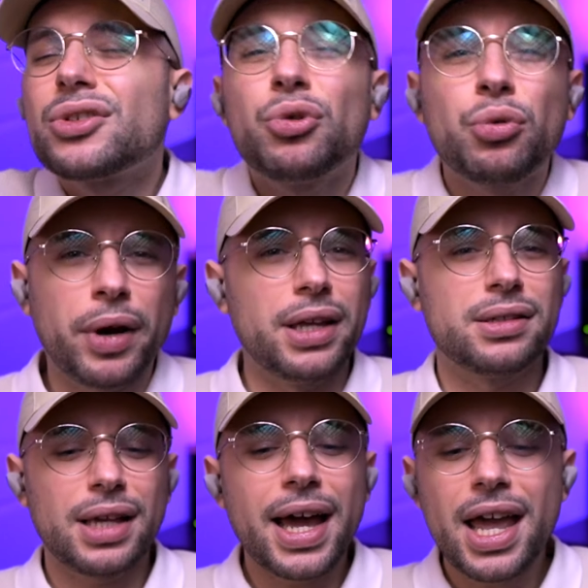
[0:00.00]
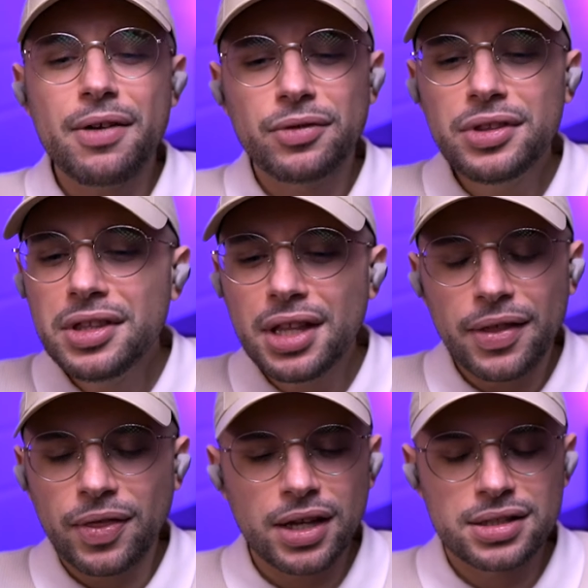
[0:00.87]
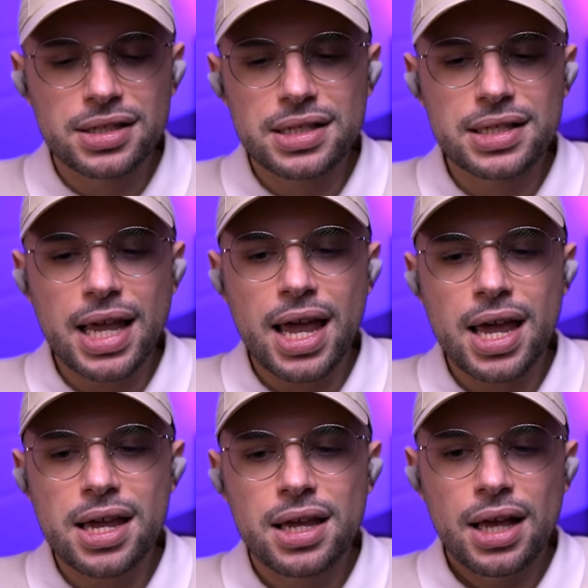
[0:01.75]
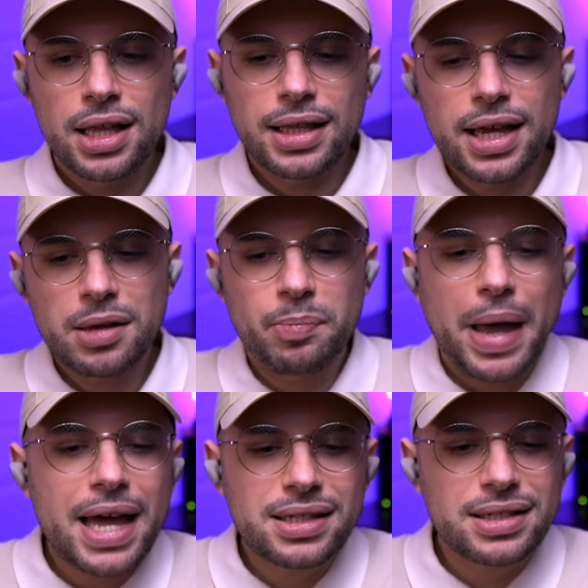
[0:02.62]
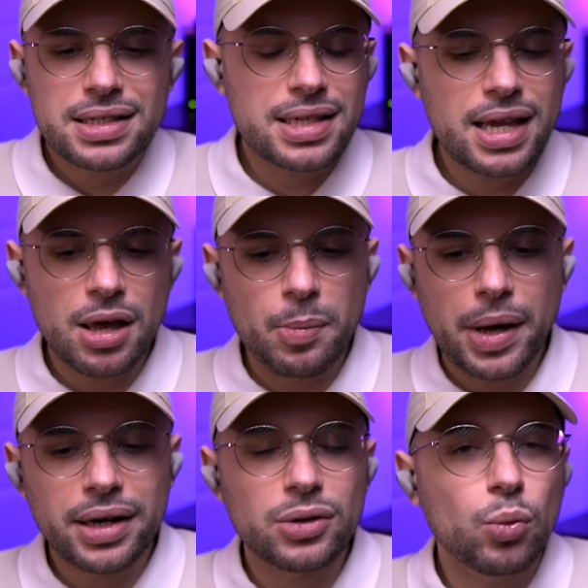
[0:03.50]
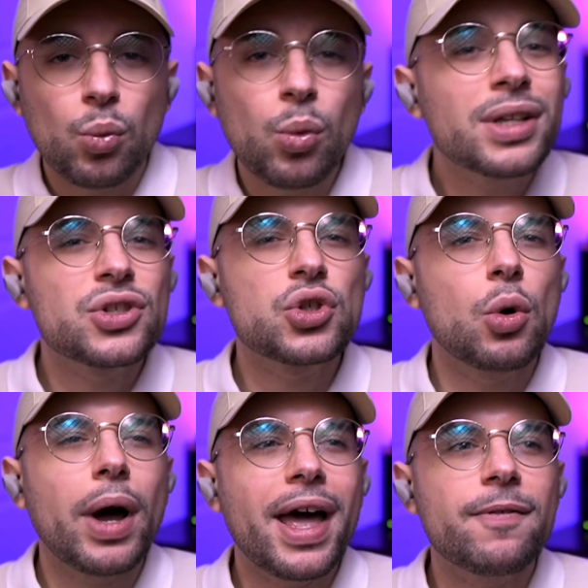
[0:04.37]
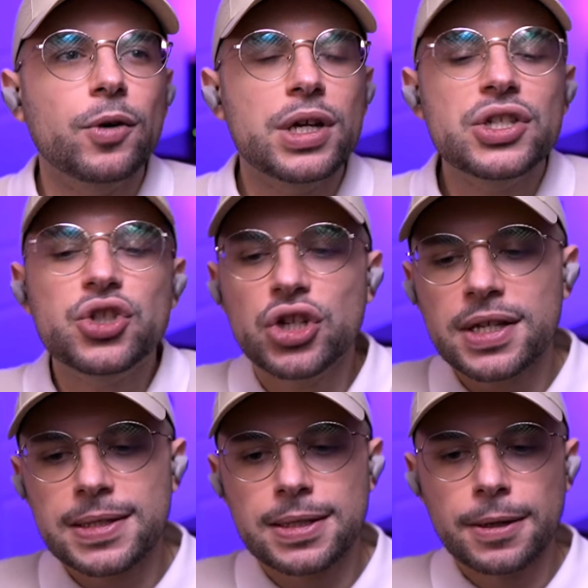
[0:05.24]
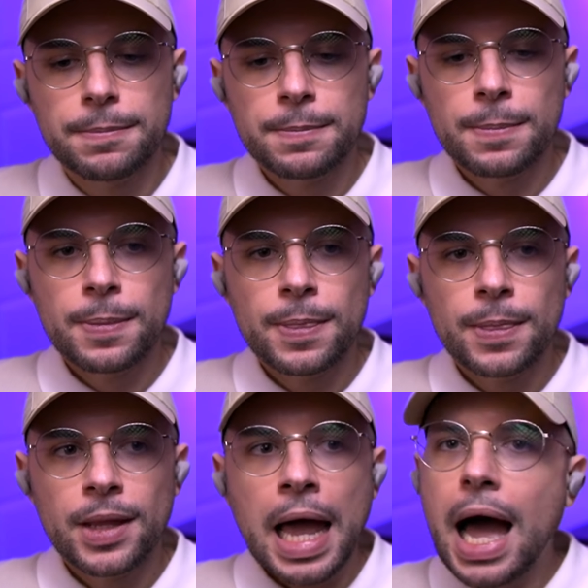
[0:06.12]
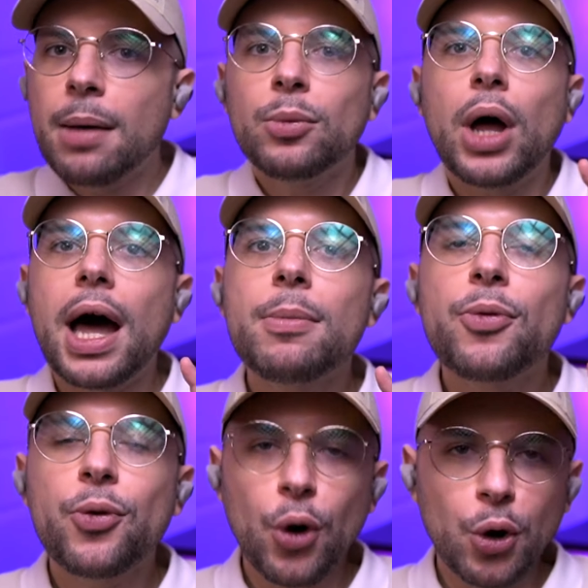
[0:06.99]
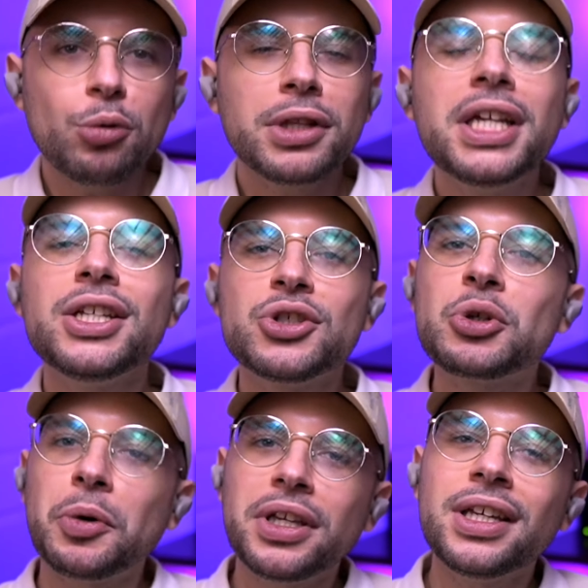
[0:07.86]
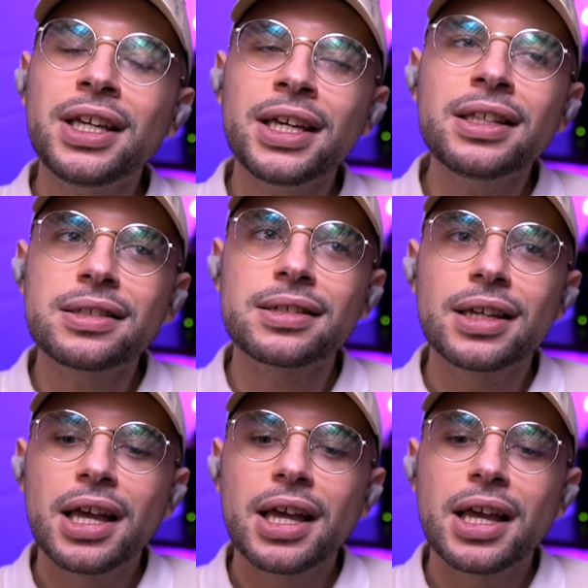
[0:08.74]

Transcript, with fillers: great. I have nothing to say, like bad to say about it whatsoever. It's just, I'm, I'm thoroughly enjoying it.